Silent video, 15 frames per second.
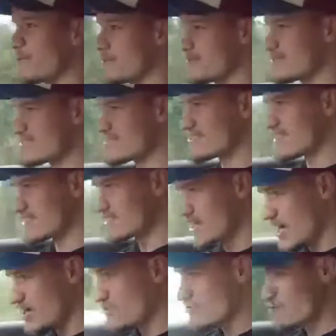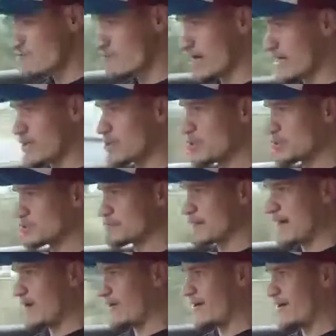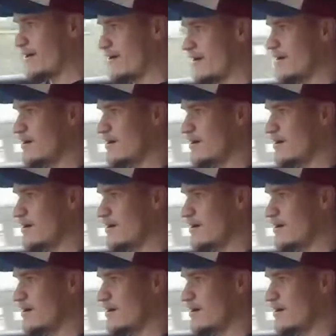but with 600 brake horsepower,